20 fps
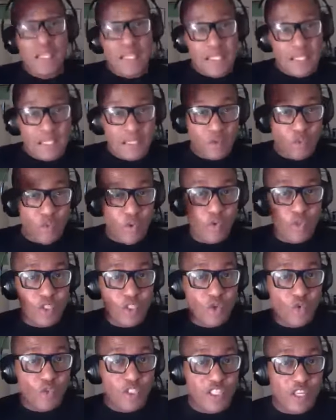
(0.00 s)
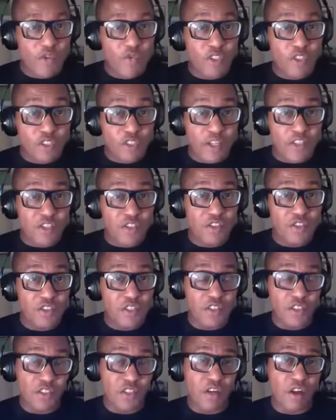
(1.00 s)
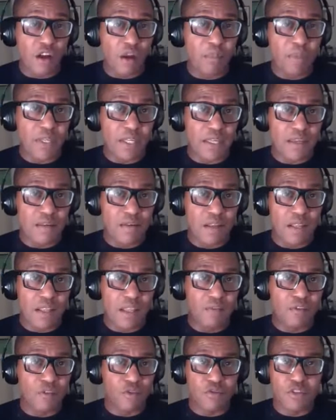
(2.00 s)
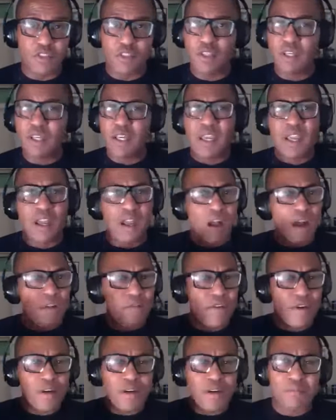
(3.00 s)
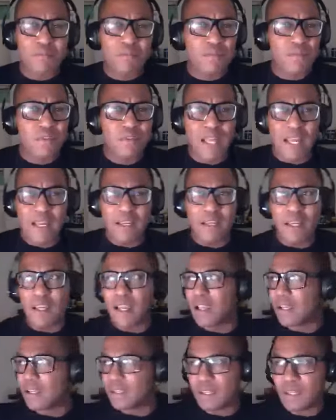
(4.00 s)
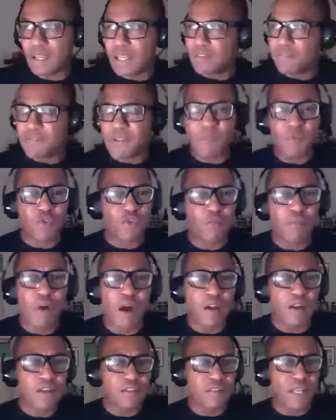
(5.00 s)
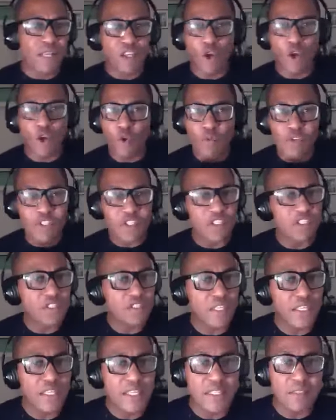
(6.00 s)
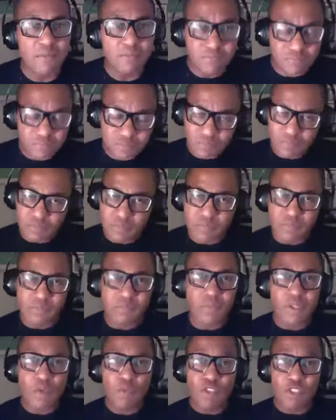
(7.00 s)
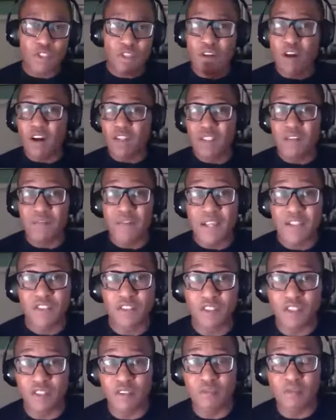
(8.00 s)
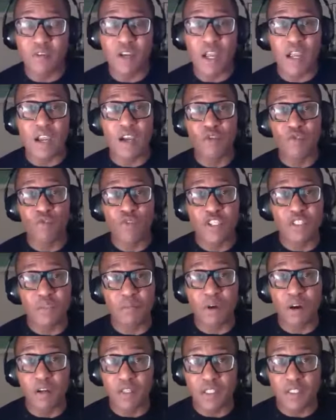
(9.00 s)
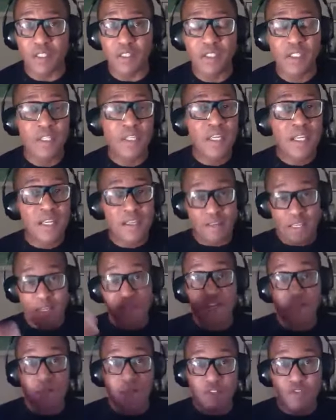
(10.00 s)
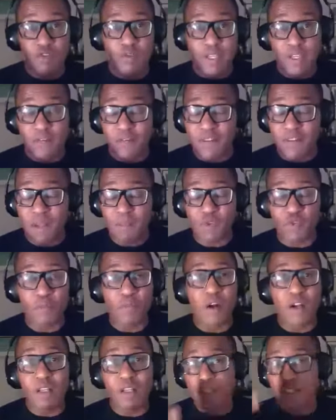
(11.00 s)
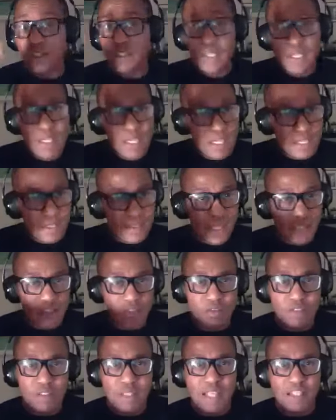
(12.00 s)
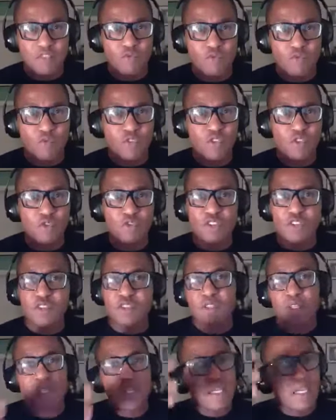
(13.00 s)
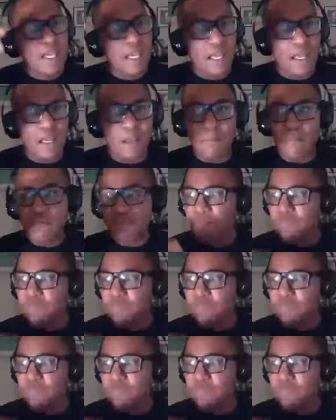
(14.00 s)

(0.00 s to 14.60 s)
you see reductions in CRP levels. Other inflammatory markers like homocysteine, which is a cardiovascular risk marker, inflammatory marker, that's reduced. There's